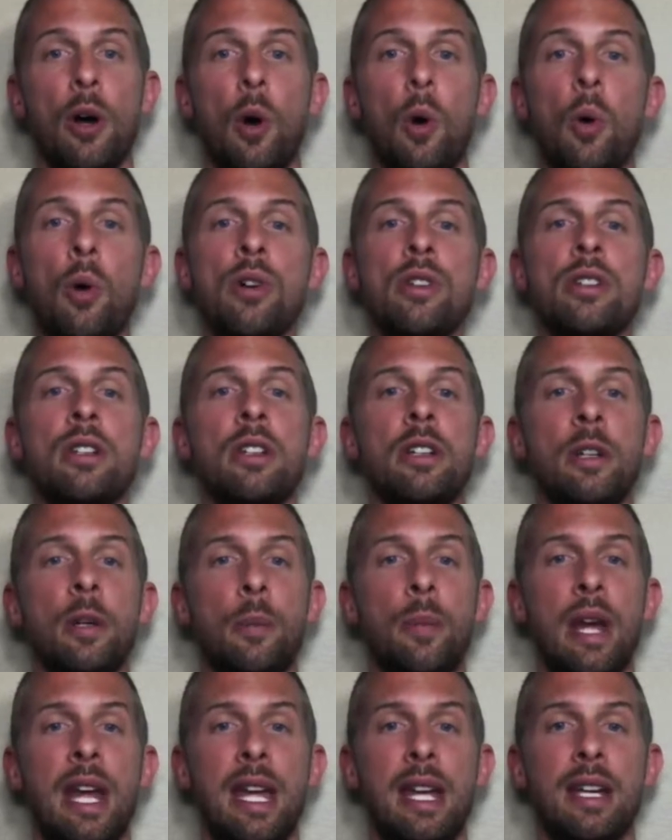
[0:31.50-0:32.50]
The origin of
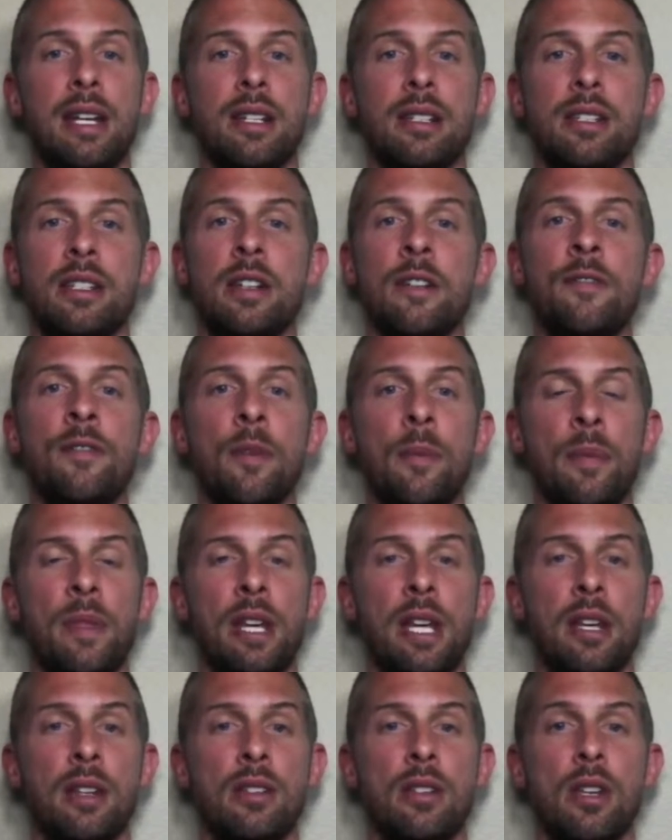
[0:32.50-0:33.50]
your pain can stem from
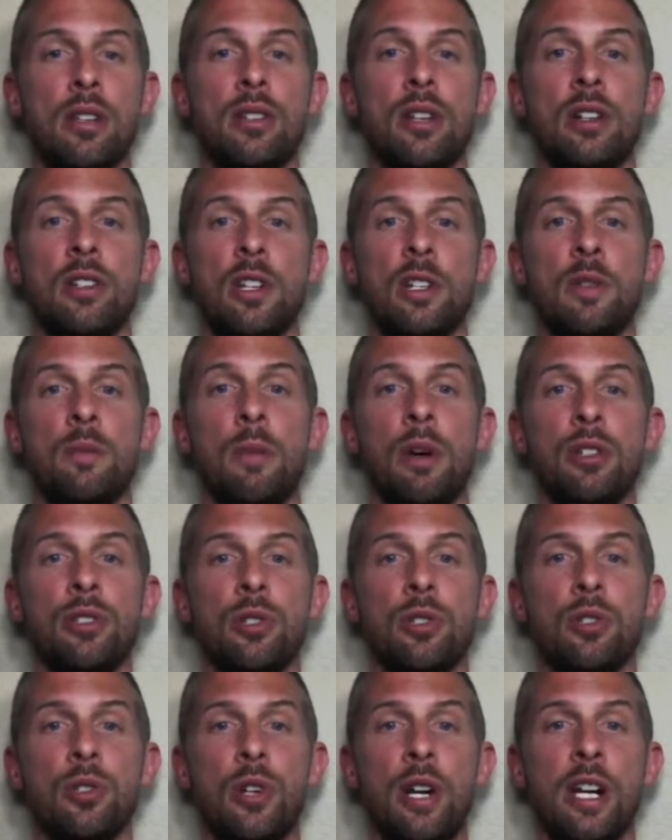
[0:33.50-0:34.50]
things such as
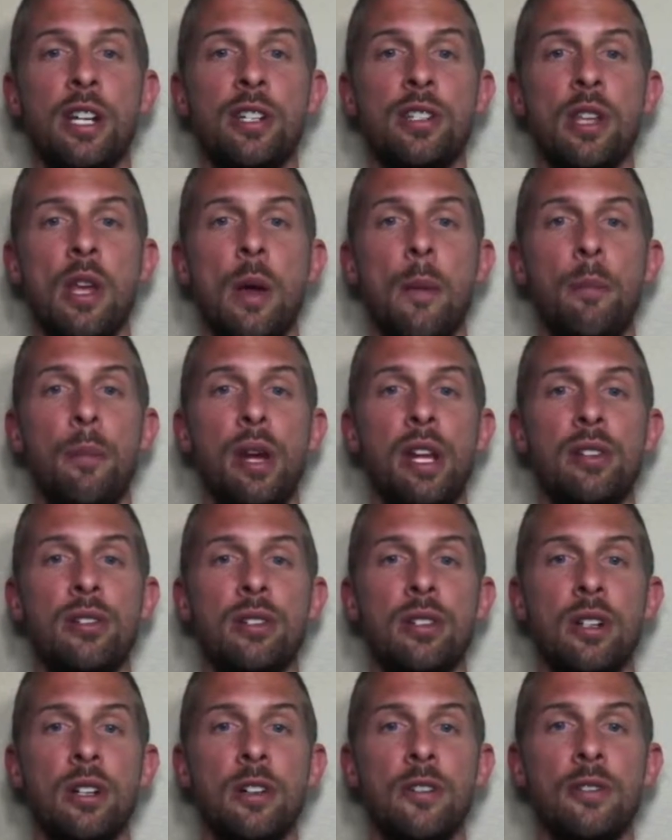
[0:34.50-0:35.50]
muscle strains,
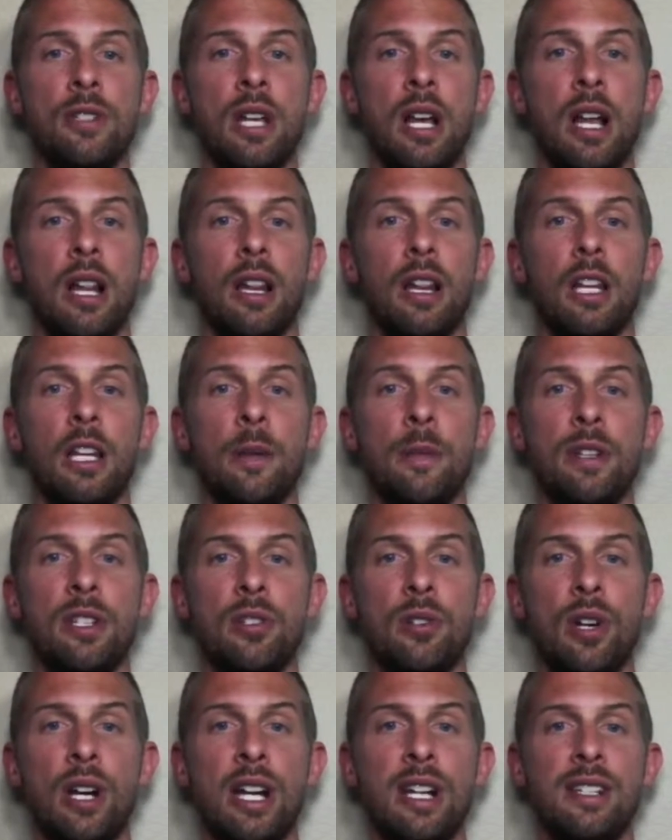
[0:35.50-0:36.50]
pinched nerves, ligament
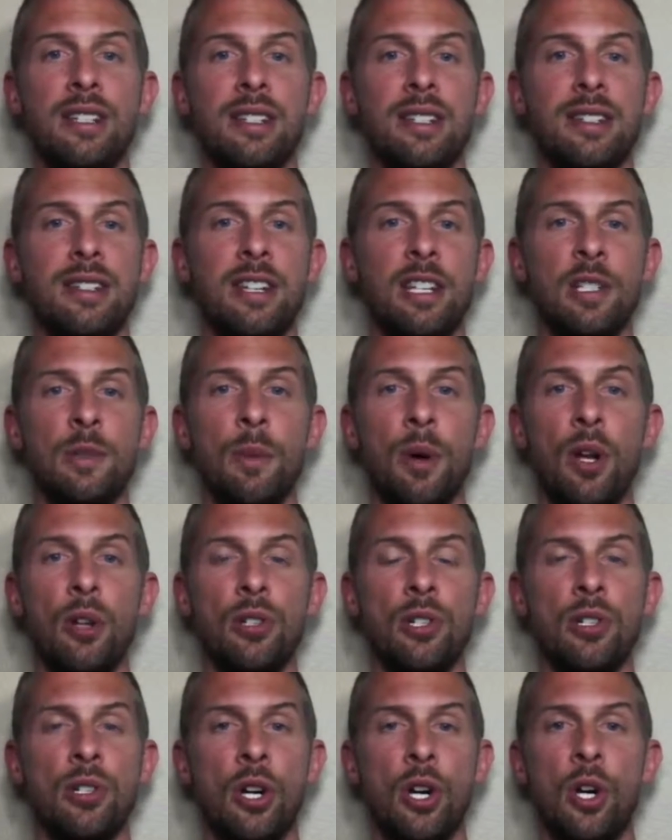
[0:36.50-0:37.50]
strains, disc
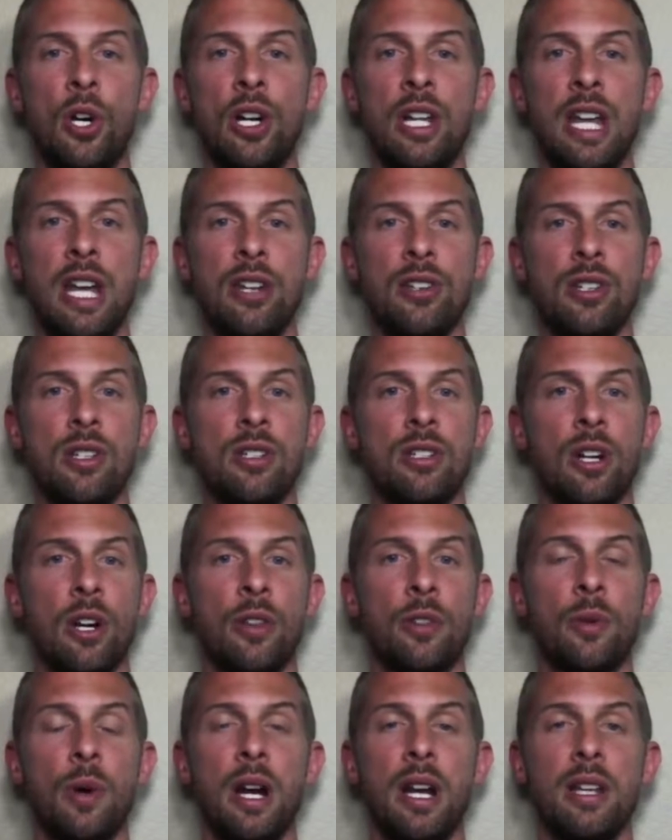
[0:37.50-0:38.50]
bulges, herniations,
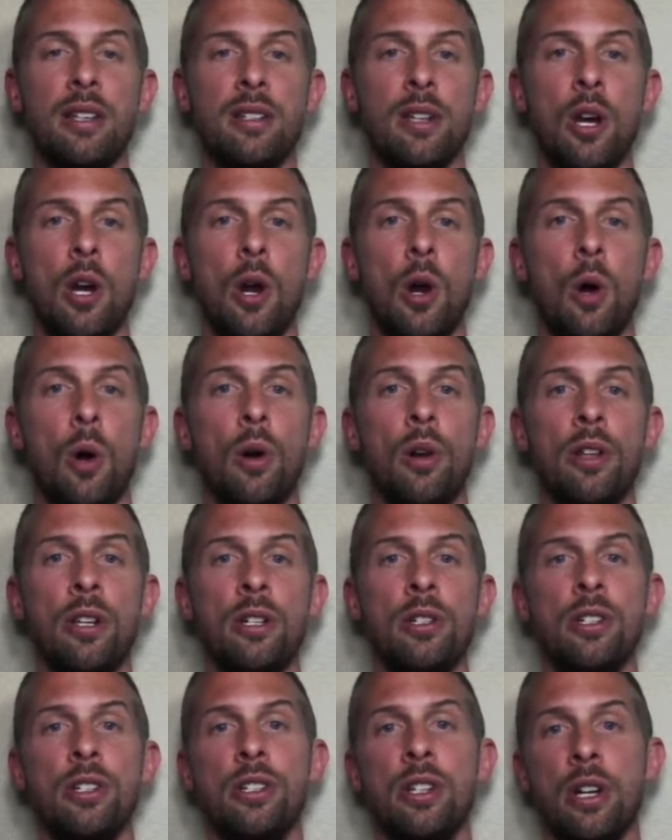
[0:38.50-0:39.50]
arthritis, or
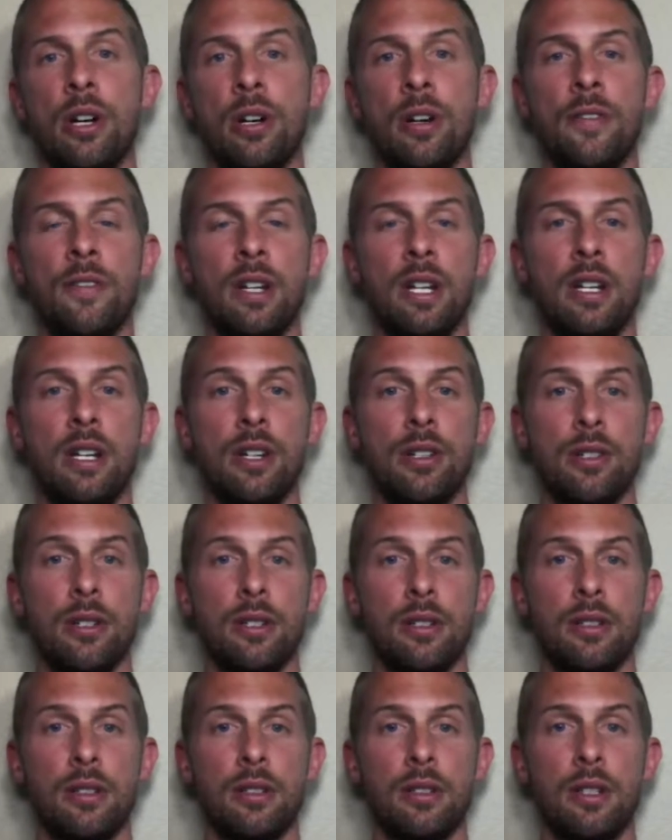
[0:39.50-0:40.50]
other degenerative
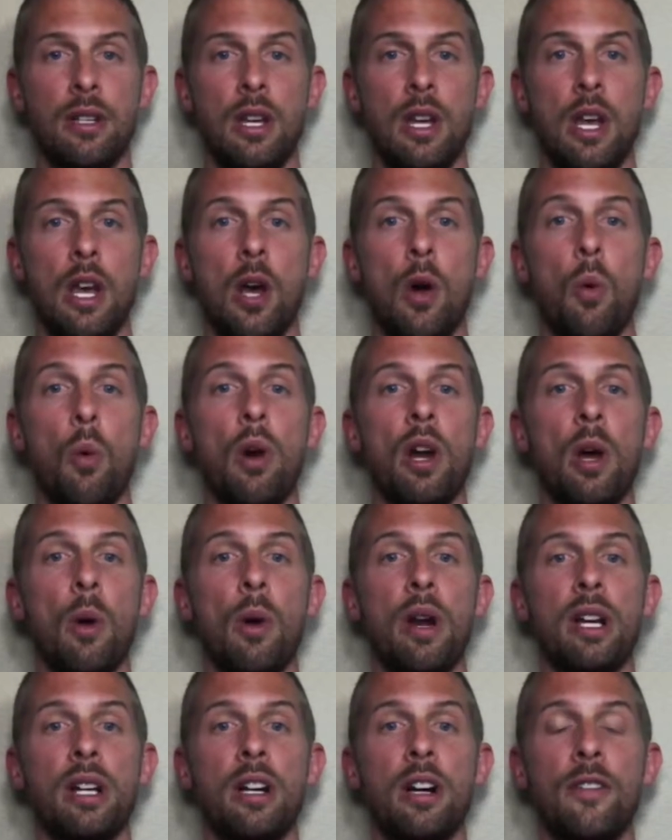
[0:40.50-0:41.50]
conditions. What I
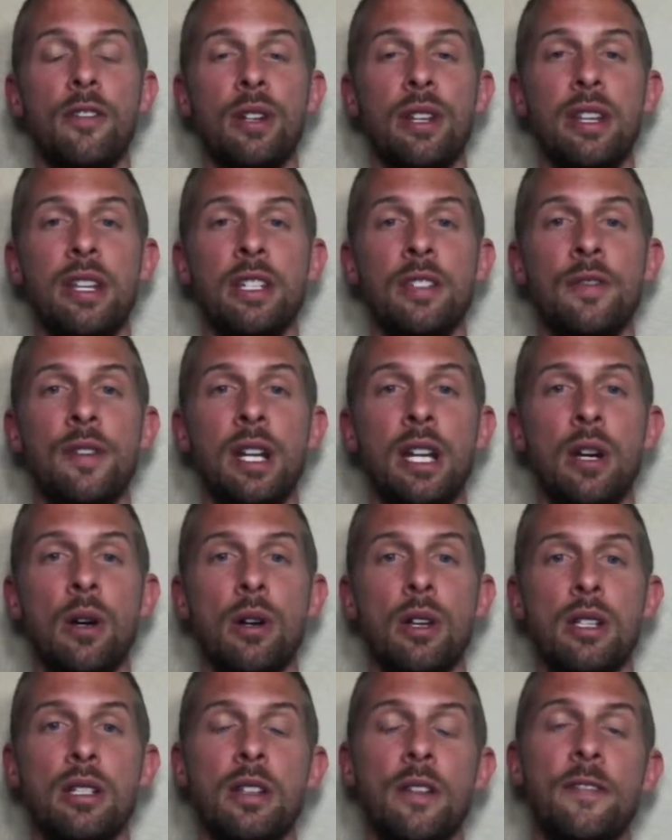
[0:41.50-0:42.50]
want to cover in this
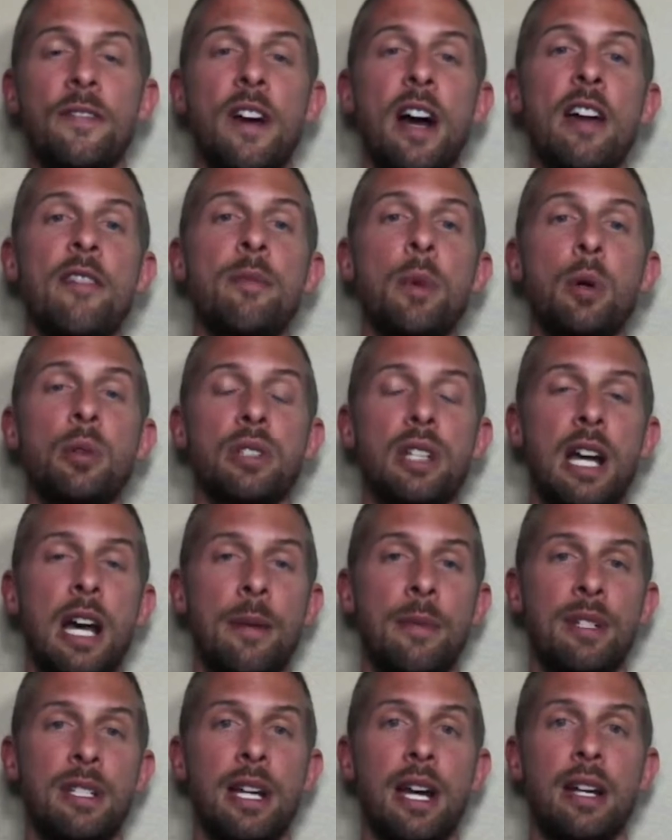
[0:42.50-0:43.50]
video is the 5 most
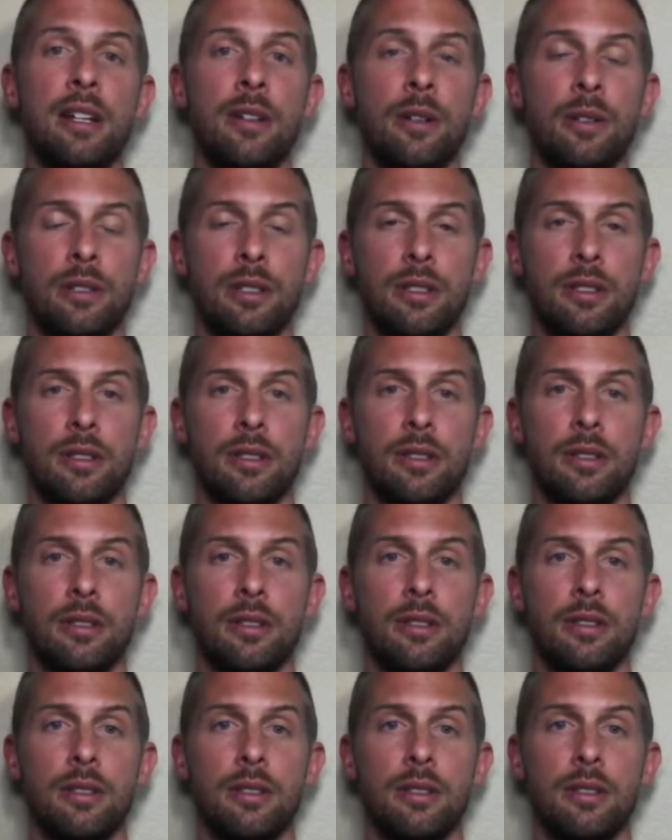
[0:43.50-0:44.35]
common diagnoses.